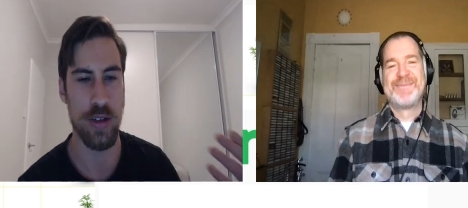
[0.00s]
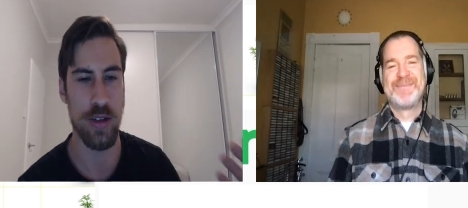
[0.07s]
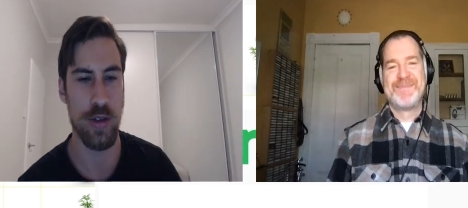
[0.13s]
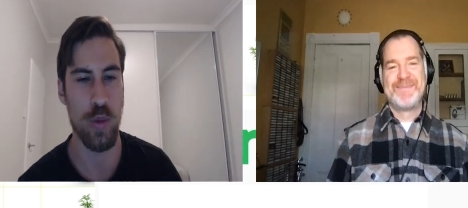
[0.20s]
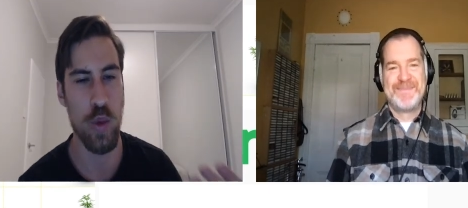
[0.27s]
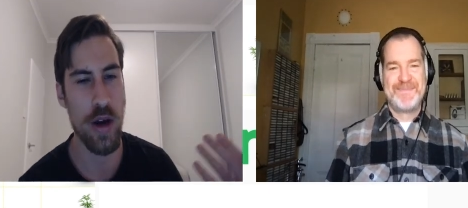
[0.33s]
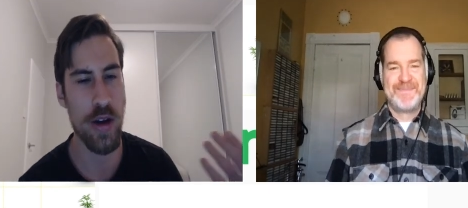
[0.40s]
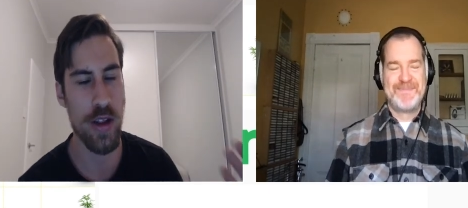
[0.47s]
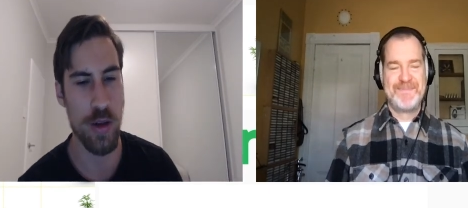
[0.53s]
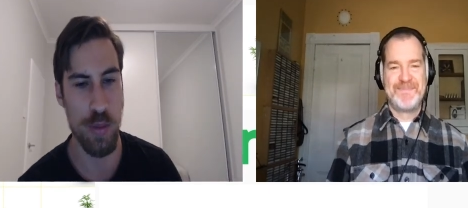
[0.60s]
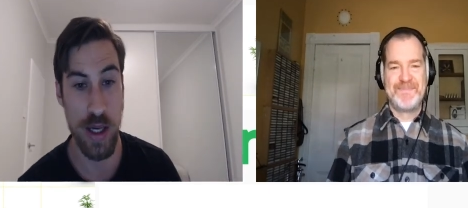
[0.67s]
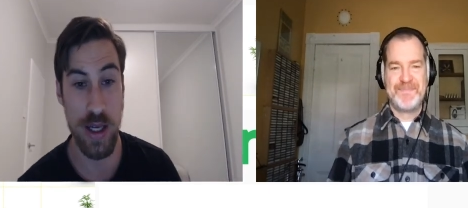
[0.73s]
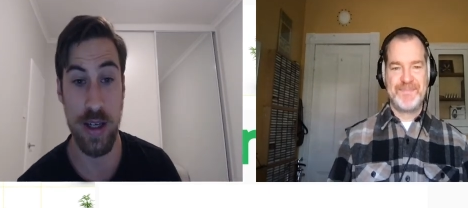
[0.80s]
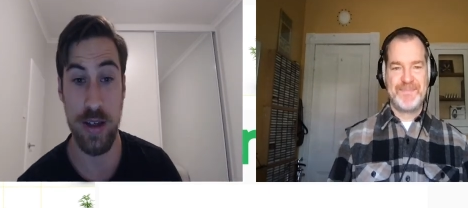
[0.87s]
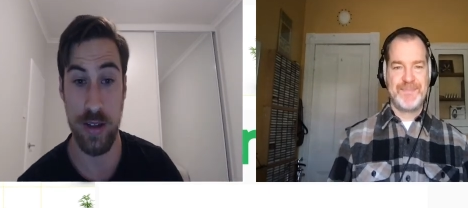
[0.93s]
Speaker 1: because one of
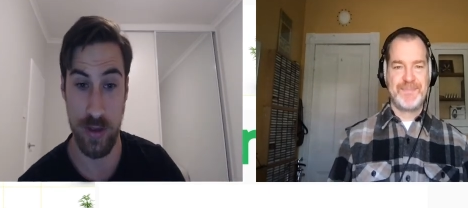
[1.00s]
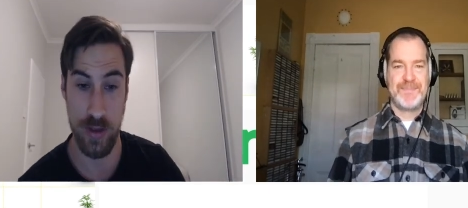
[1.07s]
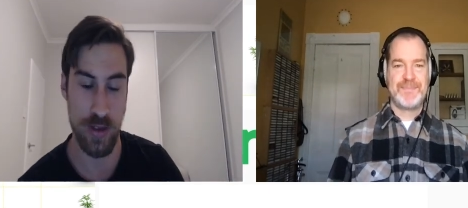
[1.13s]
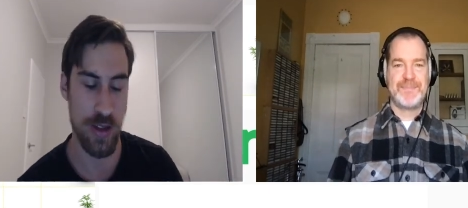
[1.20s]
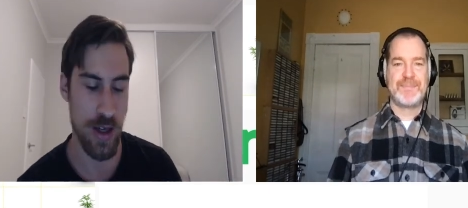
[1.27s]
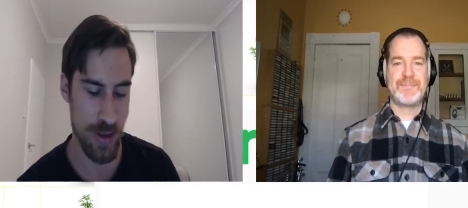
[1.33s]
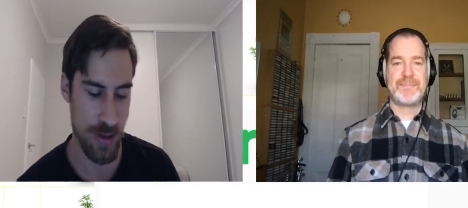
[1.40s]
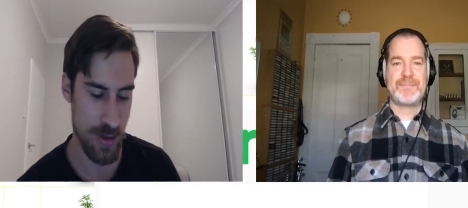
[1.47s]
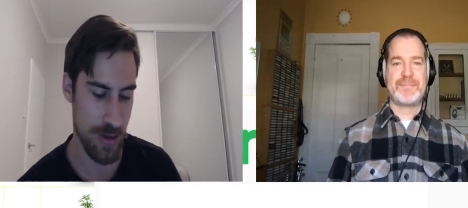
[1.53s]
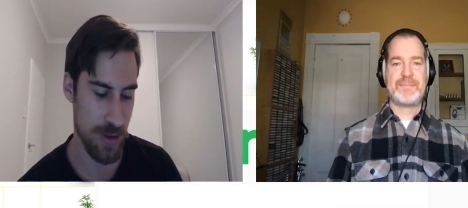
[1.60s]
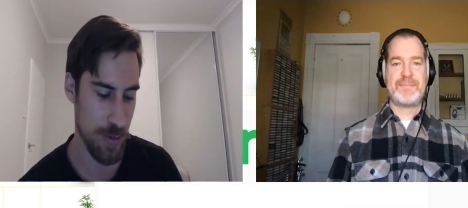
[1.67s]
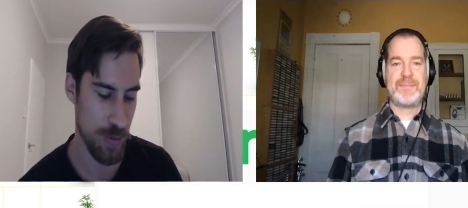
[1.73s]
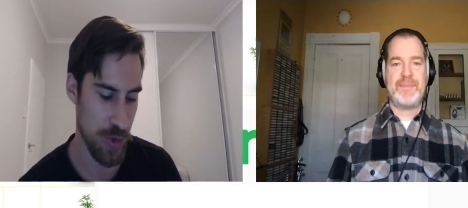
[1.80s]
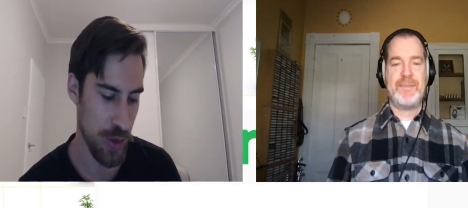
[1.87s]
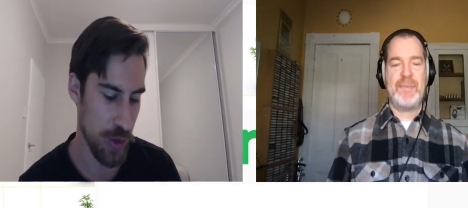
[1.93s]
the biggest,
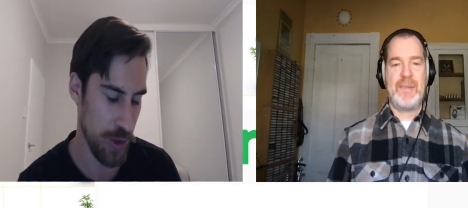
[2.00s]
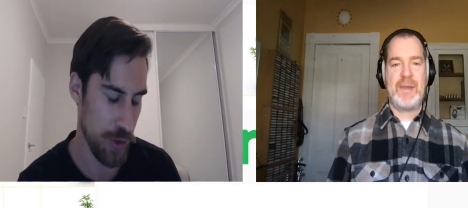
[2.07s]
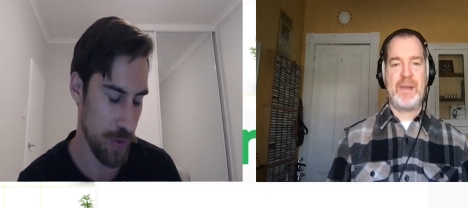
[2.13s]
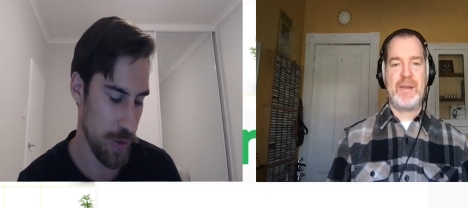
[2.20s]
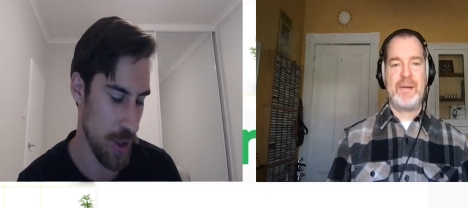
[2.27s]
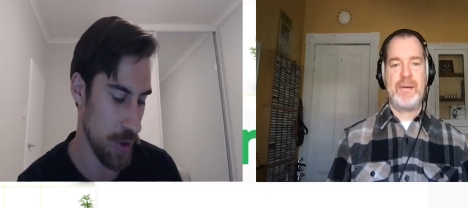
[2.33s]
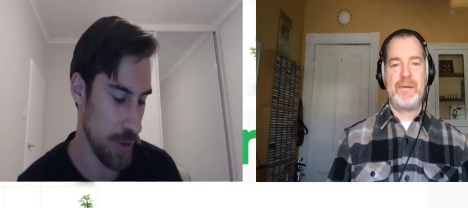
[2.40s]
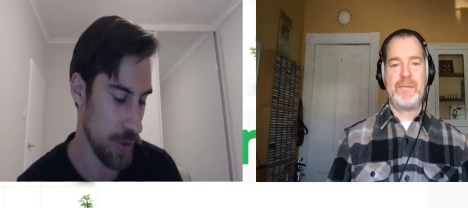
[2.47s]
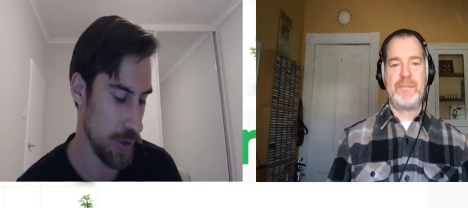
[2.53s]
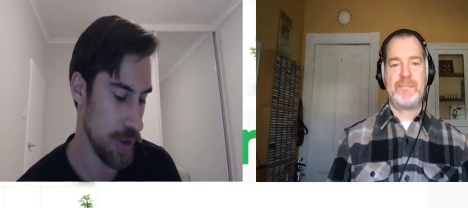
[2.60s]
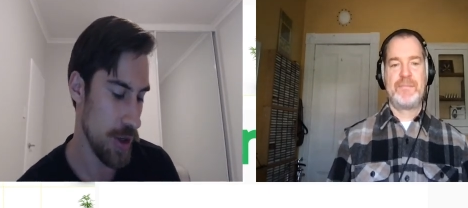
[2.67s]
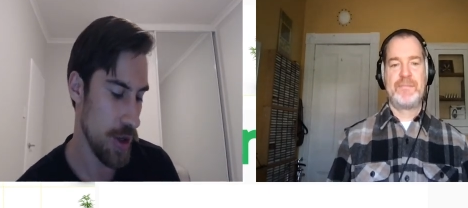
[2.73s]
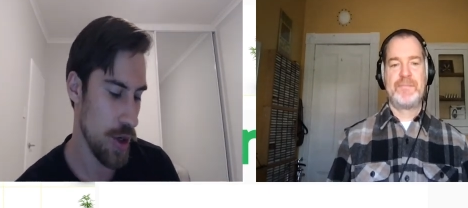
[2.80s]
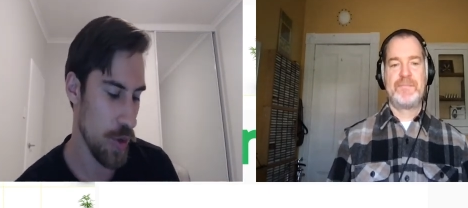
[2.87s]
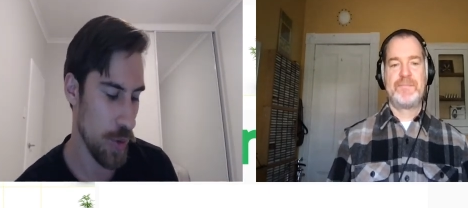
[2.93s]
as I'm sure you've
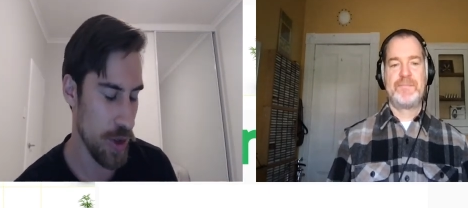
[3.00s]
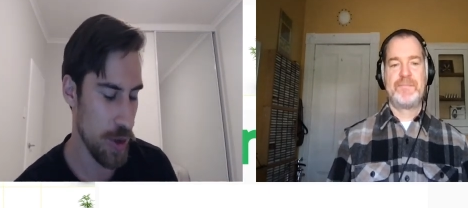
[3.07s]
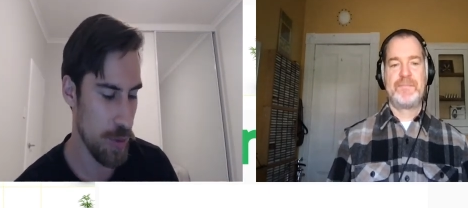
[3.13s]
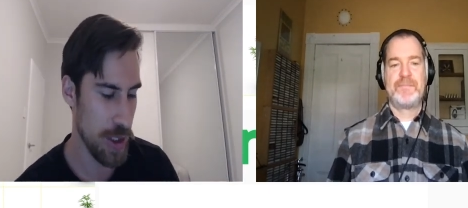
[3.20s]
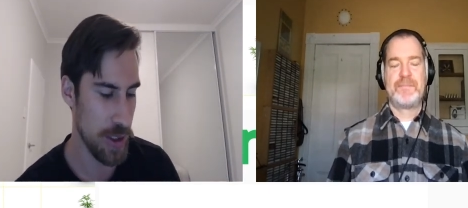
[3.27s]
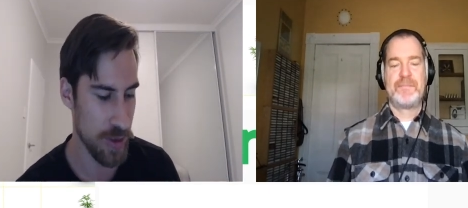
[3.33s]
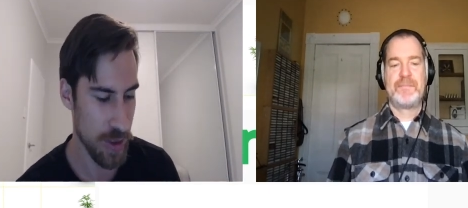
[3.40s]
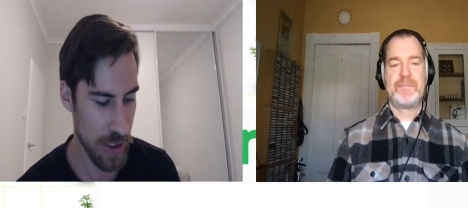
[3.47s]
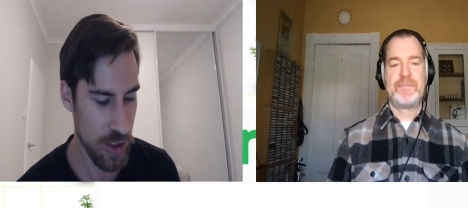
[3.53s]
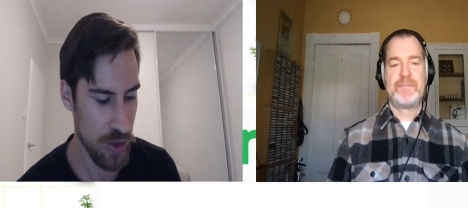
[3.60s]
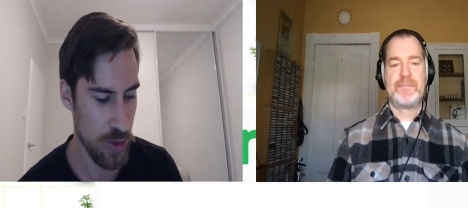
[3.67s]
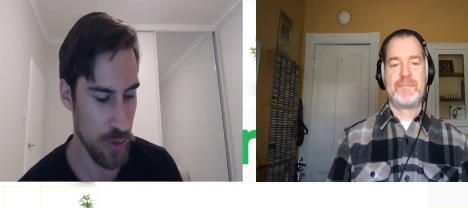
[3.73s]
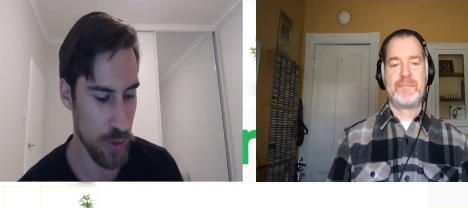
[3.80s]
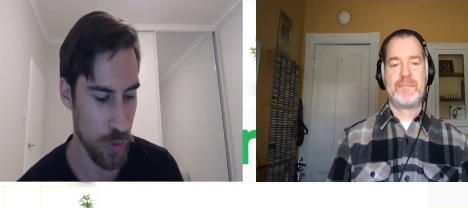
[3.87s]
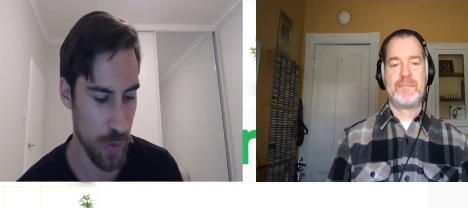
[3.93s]
known, one of the biggest
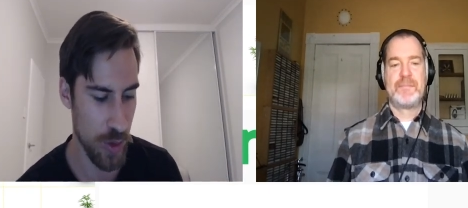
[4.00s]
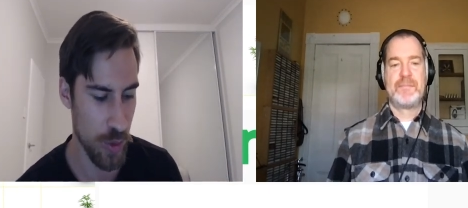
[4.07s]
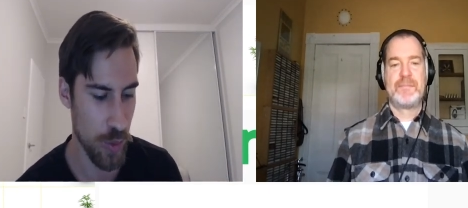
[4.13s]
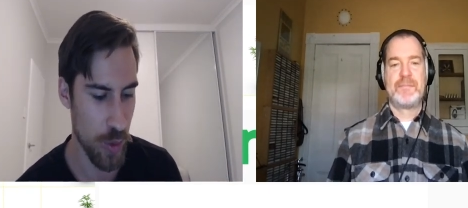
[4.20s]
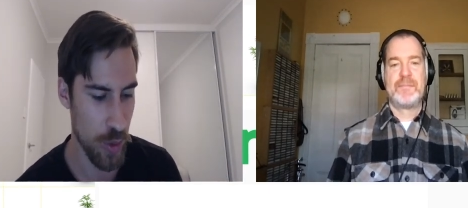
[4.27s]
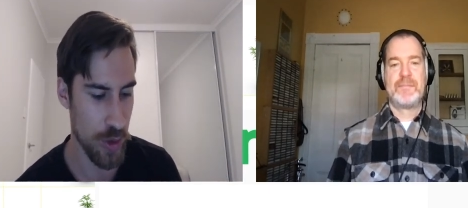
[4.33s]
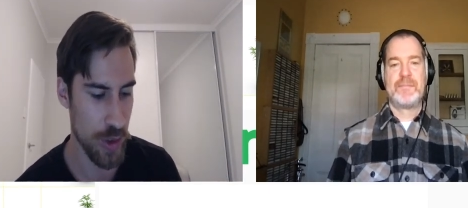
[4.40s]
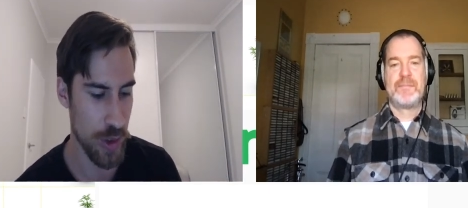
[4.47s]
issues with the